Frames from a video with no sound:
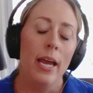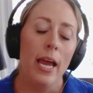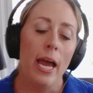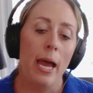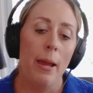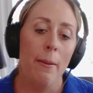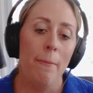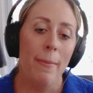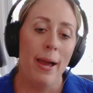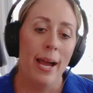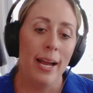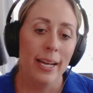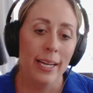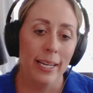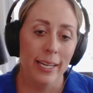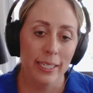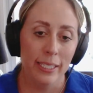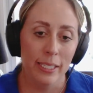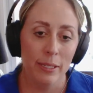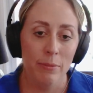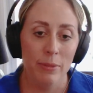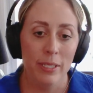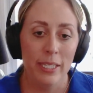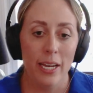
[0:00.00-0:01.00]
and
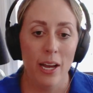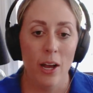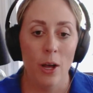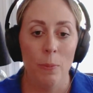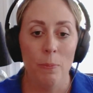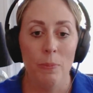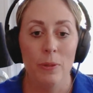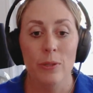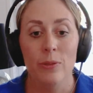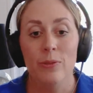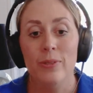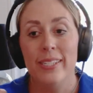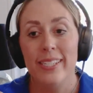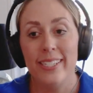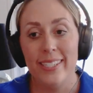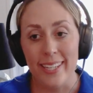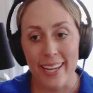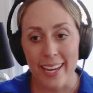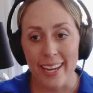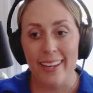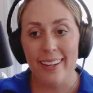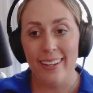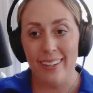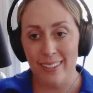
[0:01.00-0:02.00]
mechanisms to help you
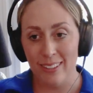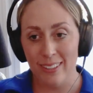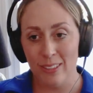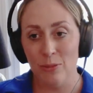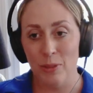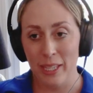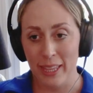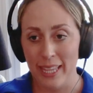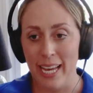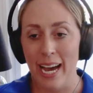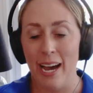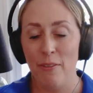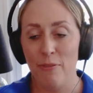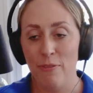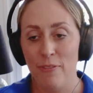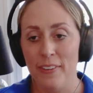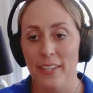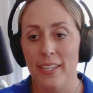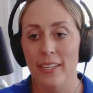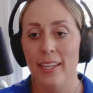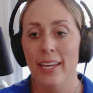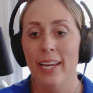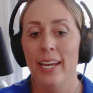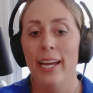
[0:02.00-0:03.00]
sit with that
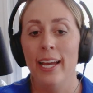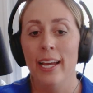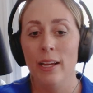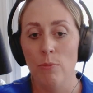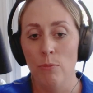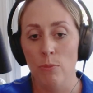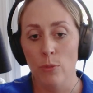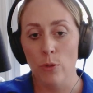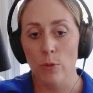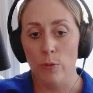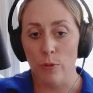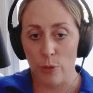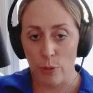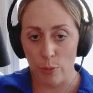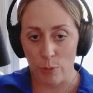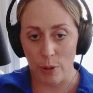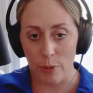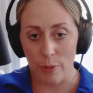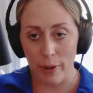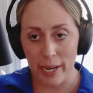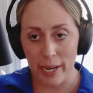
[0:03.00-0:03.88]
feeling and move through